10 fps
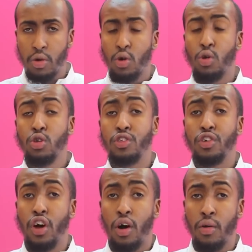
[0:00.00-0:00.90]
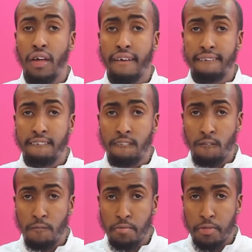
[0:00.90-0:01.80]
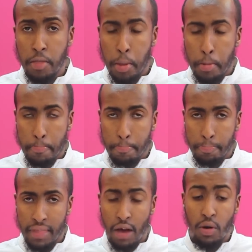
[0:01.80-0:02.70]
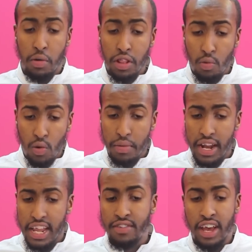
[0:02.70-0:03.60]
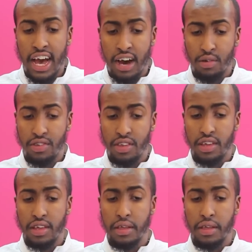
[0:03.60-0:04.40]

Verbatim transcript: We all need to know that when the woman leaves her house,